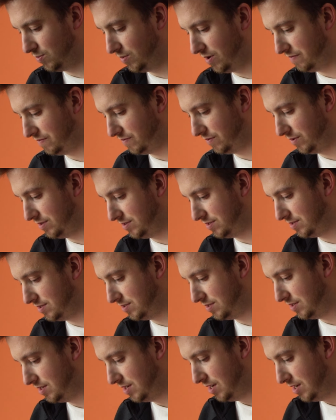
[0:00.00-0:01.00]

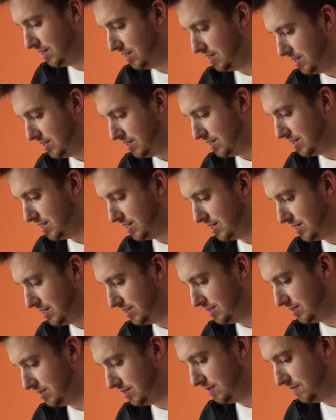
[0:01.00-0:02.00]
reference
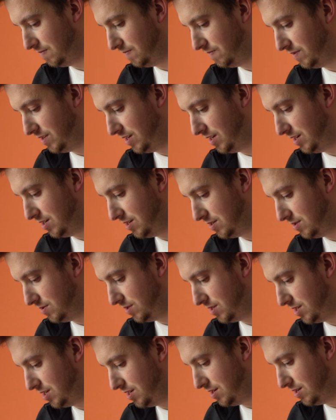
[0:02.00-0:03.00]
uh, the video
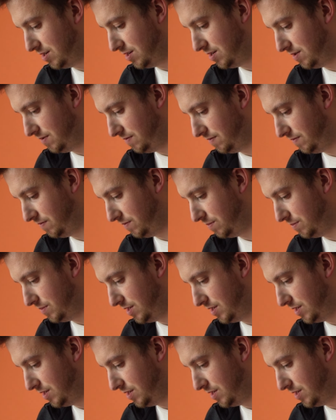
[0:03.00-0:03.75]
here from